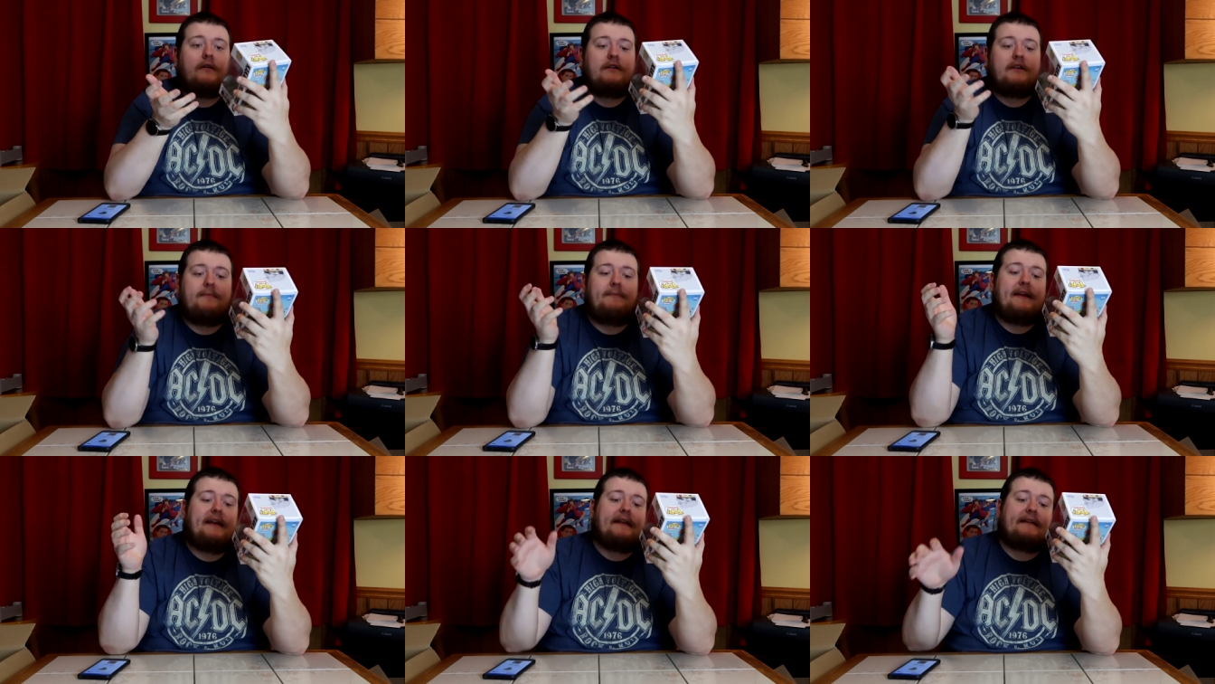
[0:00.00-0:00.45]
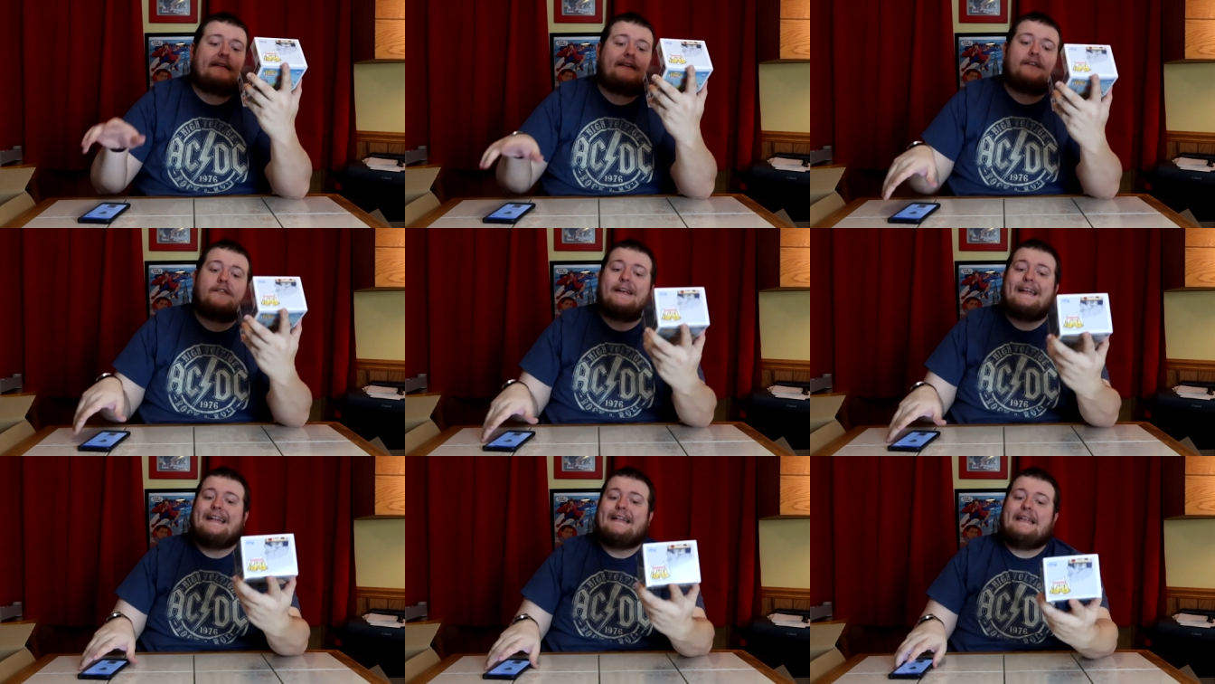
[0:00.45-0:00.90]
to be
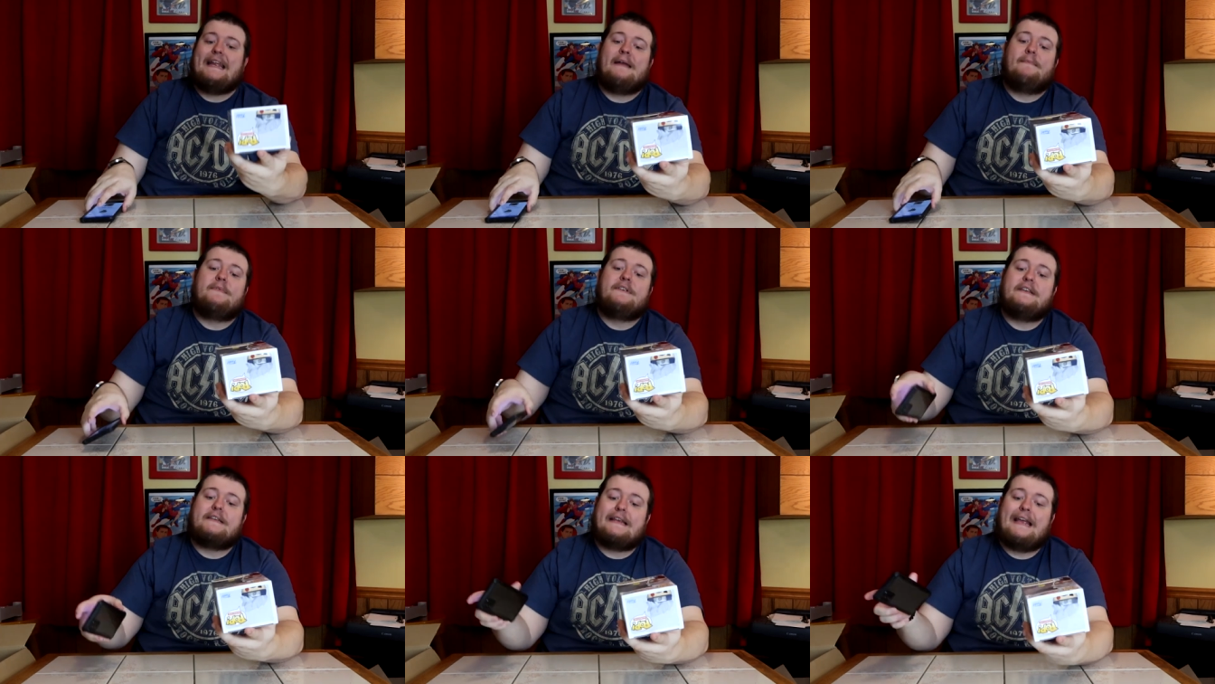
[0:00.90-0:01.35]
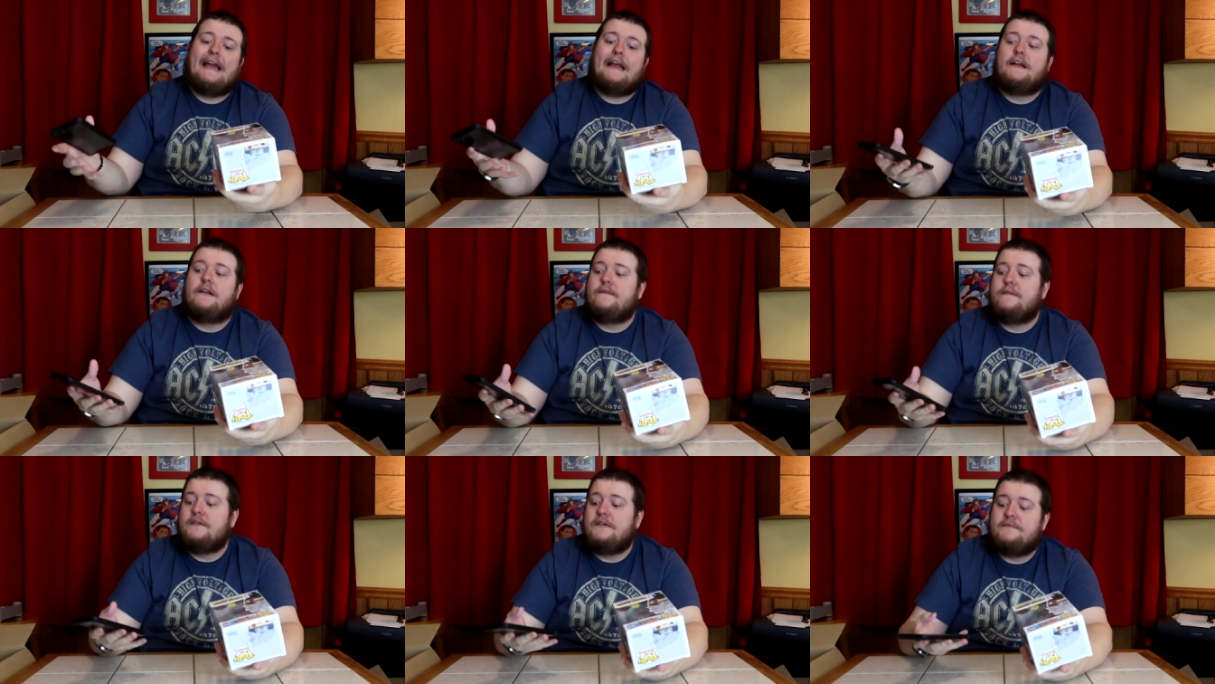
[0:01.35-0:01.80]
considering a damage is
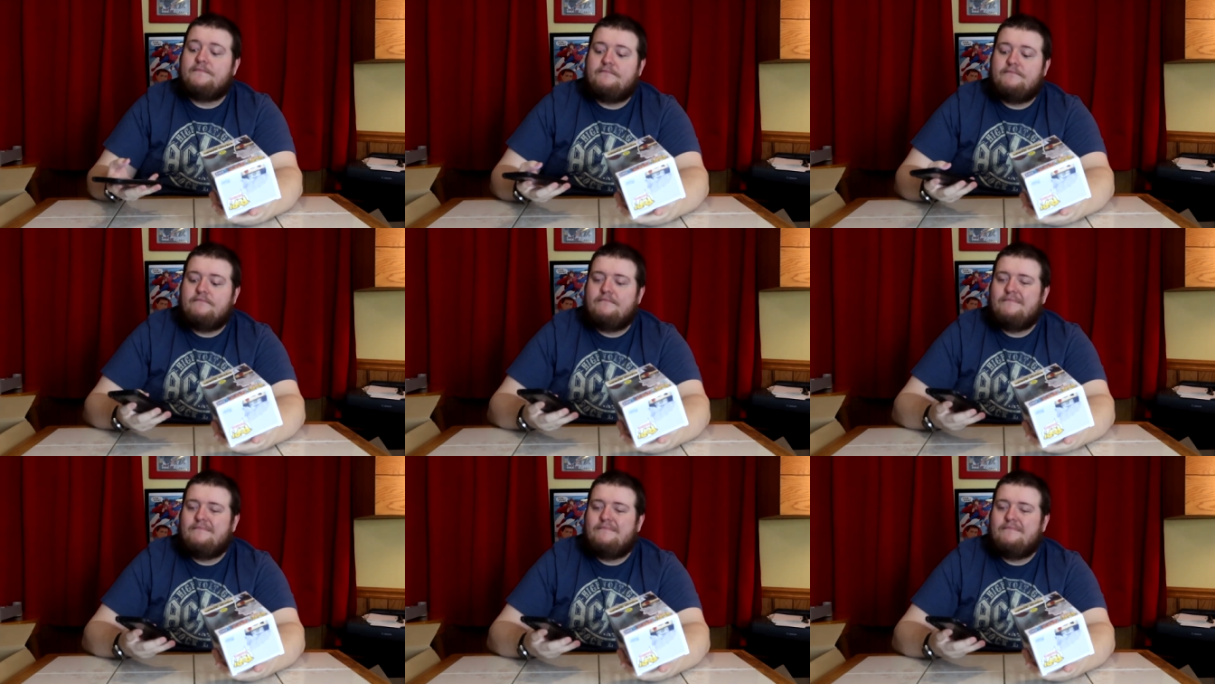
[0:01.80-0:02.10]
kind of a.